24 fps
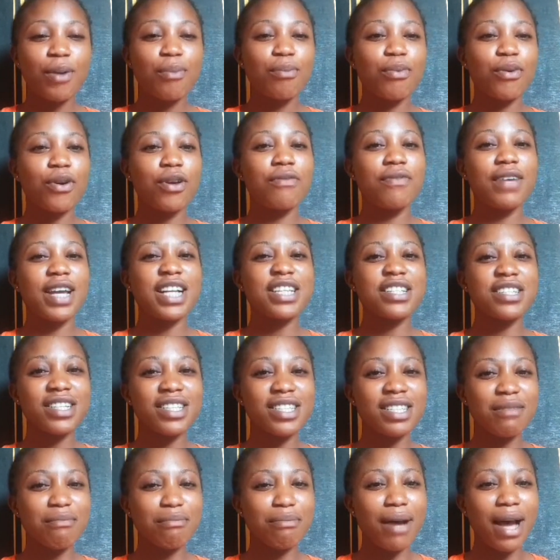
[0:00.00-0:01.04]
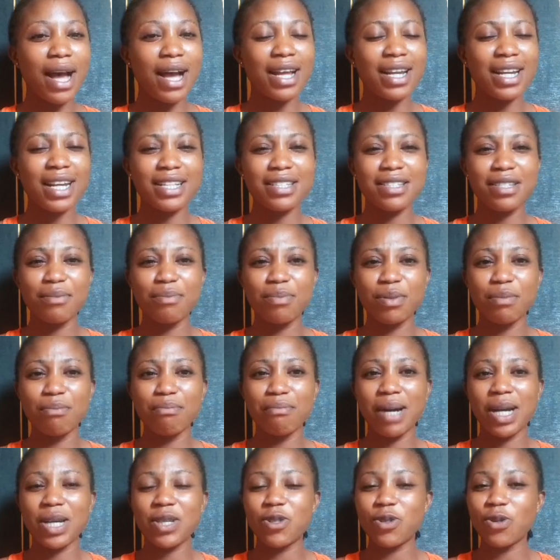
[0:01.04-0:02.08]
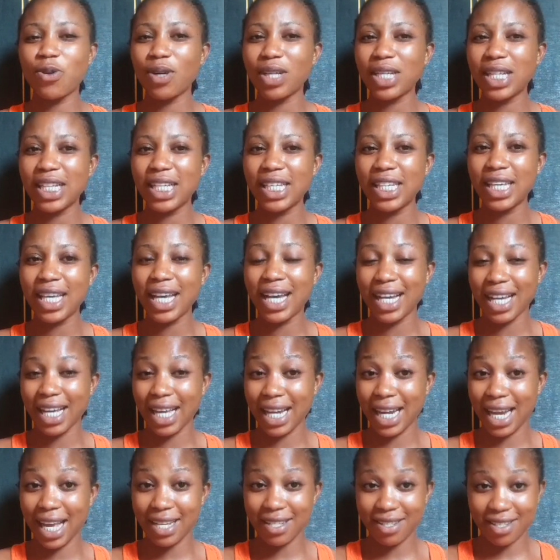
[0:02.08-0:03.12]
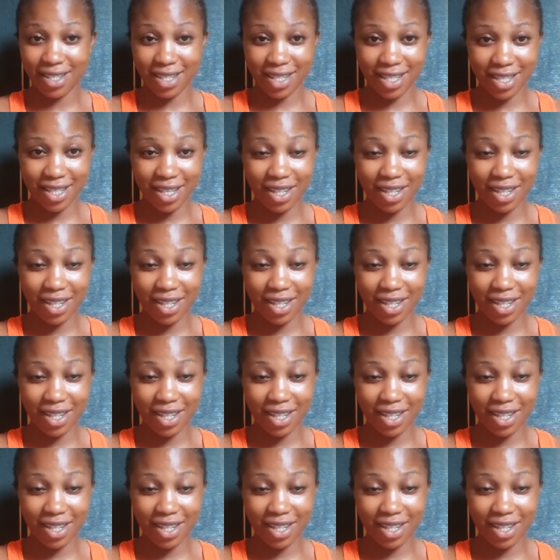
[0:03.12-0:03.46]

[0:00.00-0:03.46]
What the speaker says: But if you are cheating back, let it be maturely and classic.